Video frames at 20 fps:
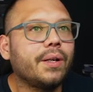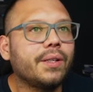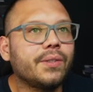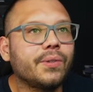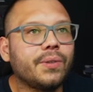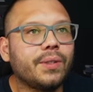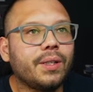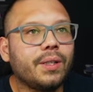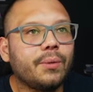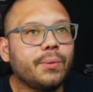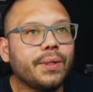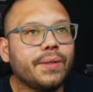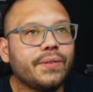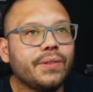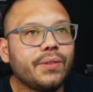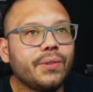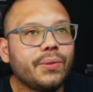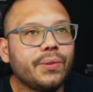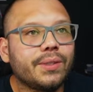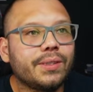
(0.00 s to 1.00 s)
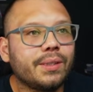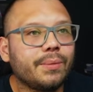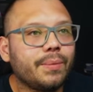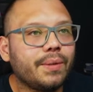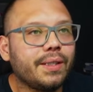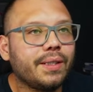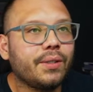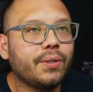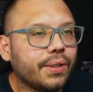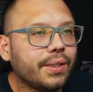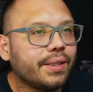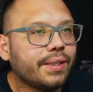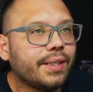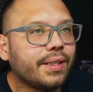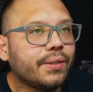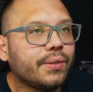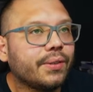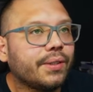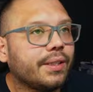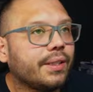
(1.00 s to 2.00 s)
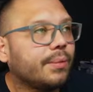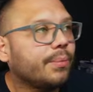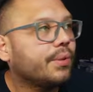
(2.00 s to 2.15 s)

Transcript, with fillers: All right, so now all we have to do is simply go ahead and download the